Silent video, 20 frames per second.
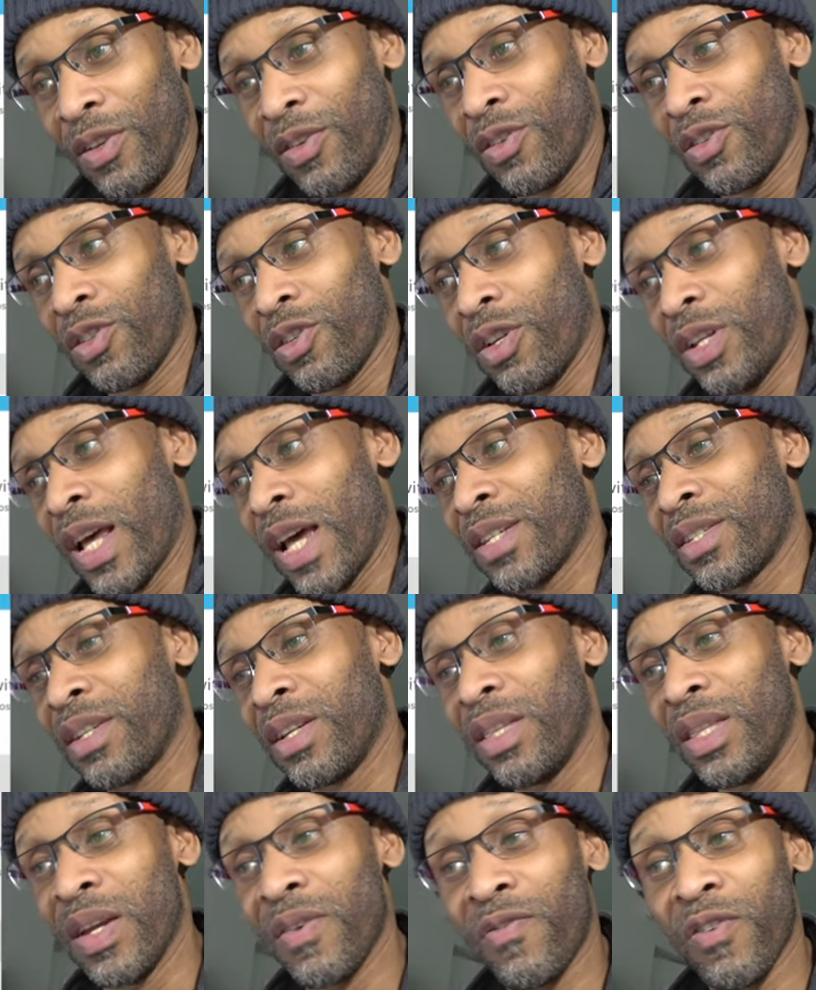So that's
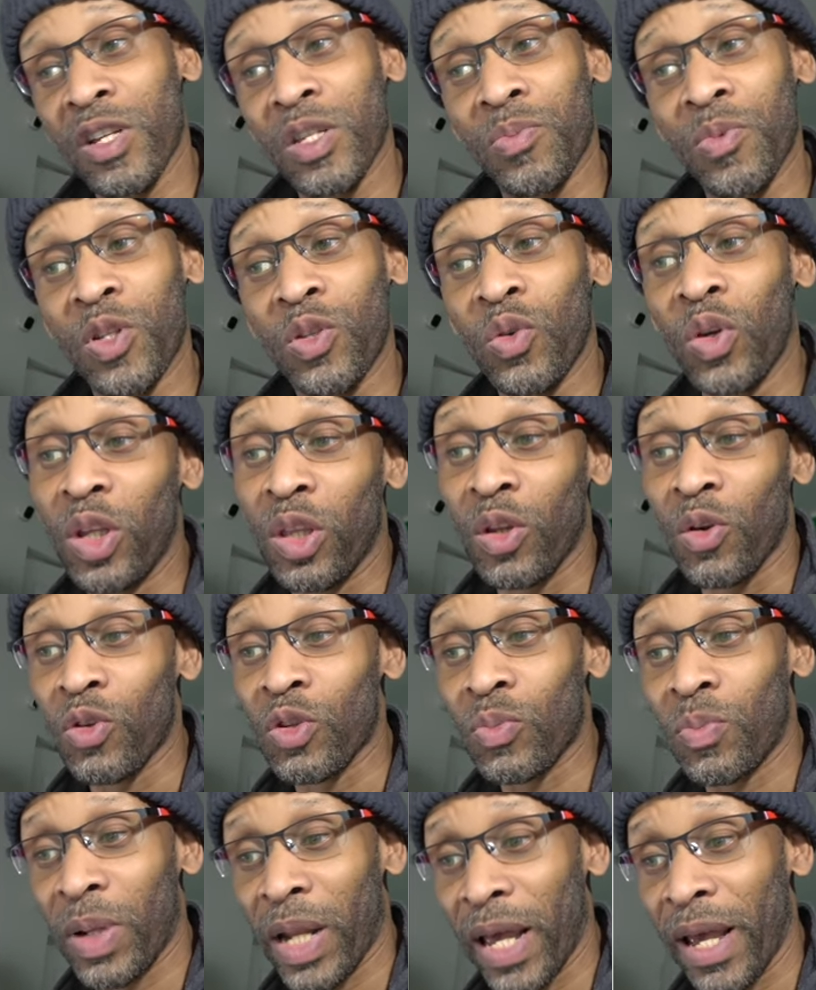the difference between
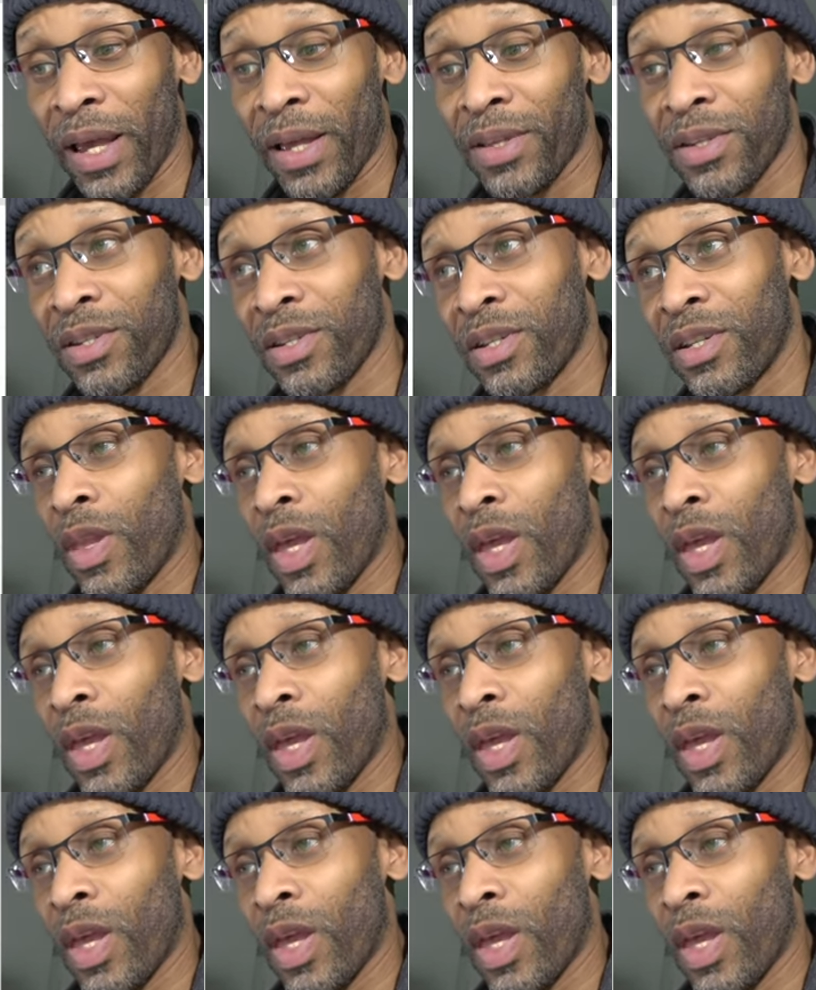those plans.